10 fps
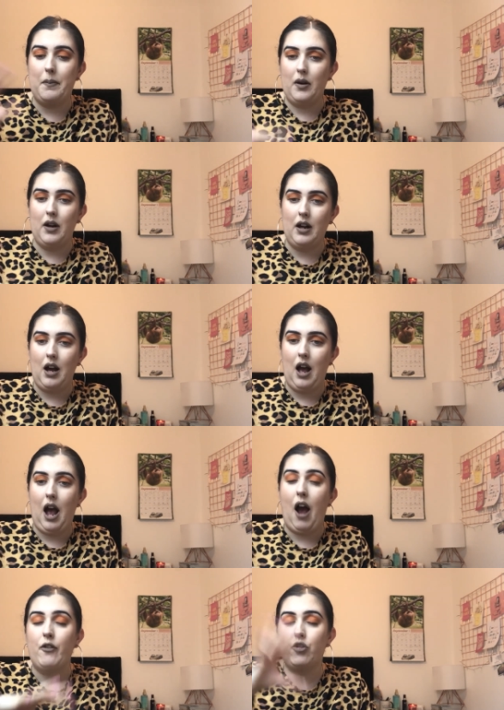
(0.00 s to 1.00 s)
but
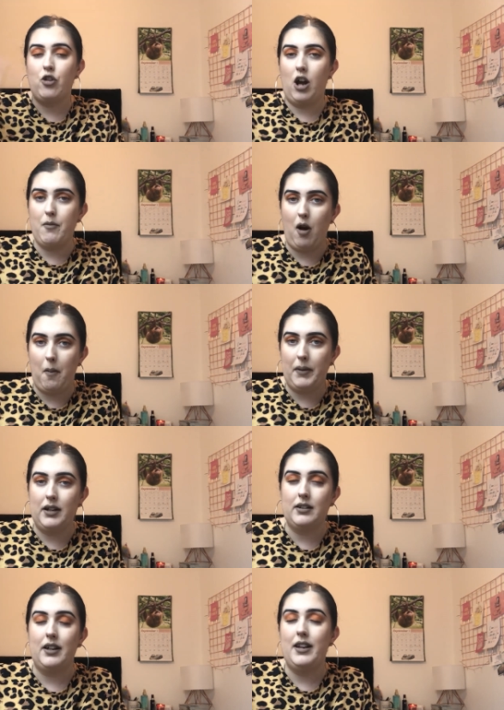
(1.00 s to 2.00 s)
have to try them on
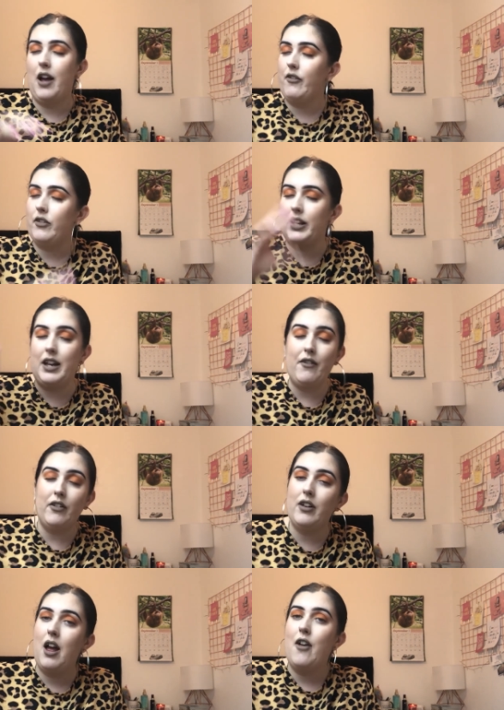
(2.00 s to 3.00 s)
because I never, they
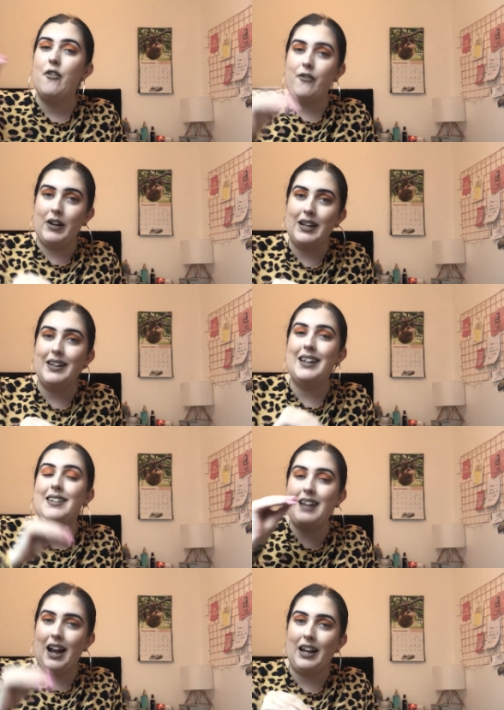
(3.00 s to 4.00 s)
never fit
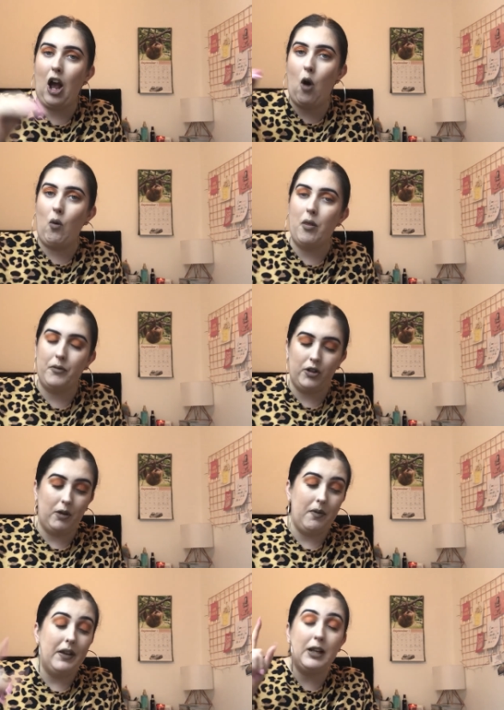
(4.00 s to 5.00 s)
exactly how I want them
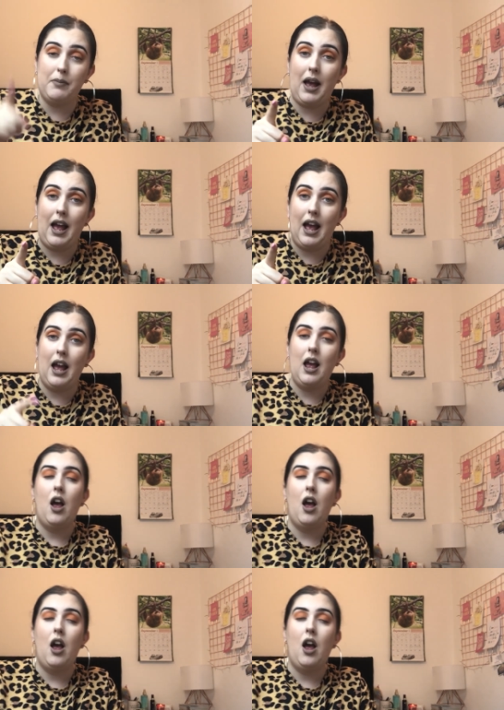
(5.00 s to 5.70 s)
to. But this pair,